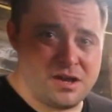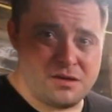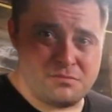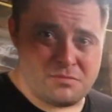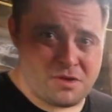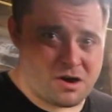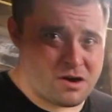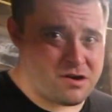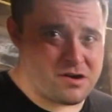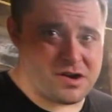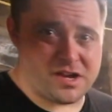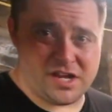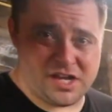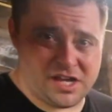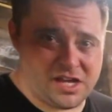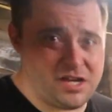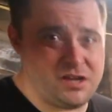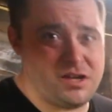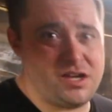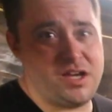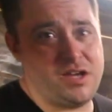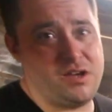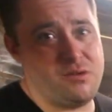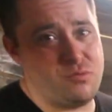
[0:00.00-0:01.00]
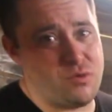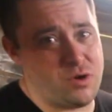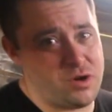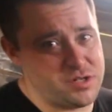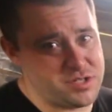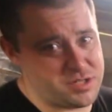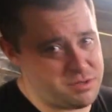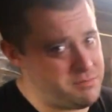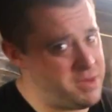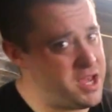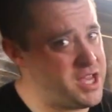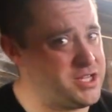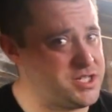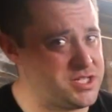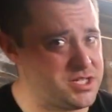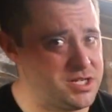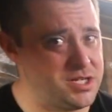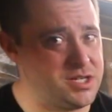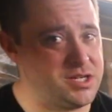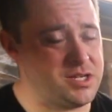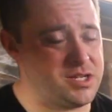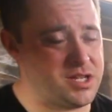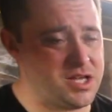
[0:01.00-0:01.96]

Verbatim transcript: Marty, he was a mason.